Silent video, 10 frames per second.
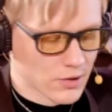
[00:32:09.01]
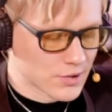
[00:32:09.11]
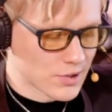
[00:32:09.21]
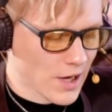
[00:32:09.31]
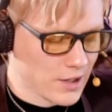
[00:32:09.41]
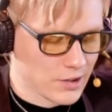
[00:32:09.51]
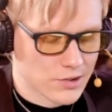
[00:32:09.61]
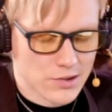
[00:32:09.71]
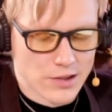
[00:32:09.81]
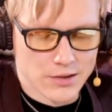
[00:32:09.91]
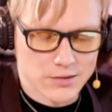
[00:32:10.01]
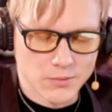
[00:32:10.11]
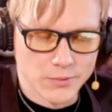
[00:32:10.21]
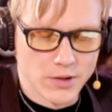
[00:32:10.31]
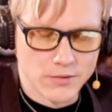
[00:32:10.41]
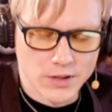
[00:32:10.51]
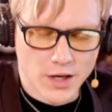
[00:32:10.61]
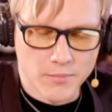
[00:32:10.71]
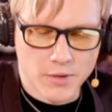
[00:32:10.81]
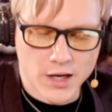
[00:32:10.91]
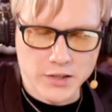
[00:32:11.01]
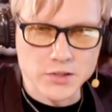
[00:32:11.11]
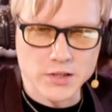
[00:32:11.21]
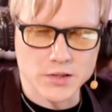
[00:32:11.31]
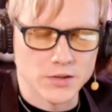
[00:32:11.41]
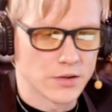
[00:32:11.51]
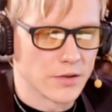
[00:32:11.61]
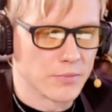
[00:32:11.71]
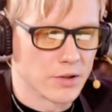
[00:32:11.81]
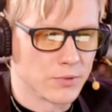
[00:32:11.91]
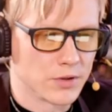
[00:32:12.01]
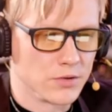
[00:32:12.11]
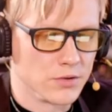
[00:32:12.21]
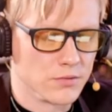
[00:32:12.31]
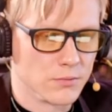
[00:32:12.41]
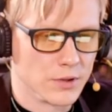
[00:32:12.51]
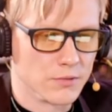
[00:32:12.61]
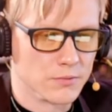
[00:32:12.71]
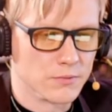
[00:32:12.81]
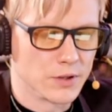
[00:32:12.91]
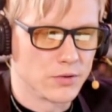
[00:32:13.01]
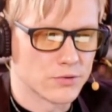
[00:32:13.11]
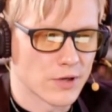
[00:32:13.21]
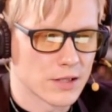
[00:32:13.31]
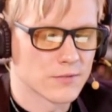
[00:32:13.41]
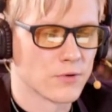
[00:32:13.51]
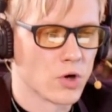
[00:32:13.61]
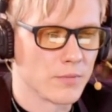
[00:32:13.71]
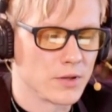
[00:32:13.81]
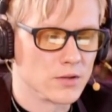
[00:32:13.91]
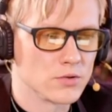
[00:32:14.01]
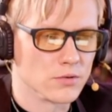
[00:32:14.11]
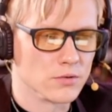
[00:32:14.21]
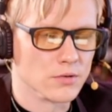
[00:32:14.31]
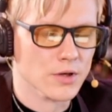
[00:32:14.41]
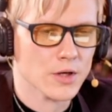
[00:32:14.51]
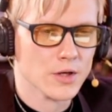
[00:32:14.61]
you're saying is that we don't need our bodies necessarily, but we could transform into